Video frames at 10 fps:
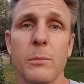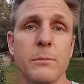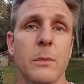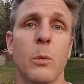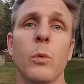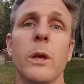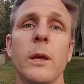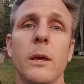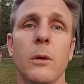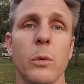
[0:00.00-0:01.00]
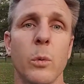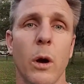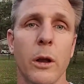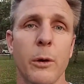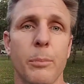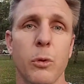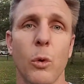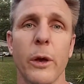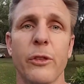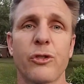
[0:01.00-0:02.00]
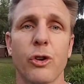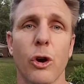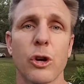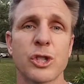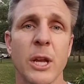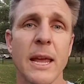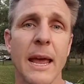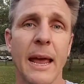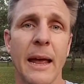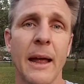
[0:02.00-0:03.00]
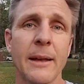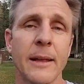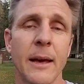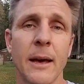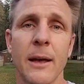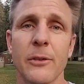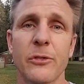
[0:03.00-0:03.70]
man, we, we want to employ the church and uh,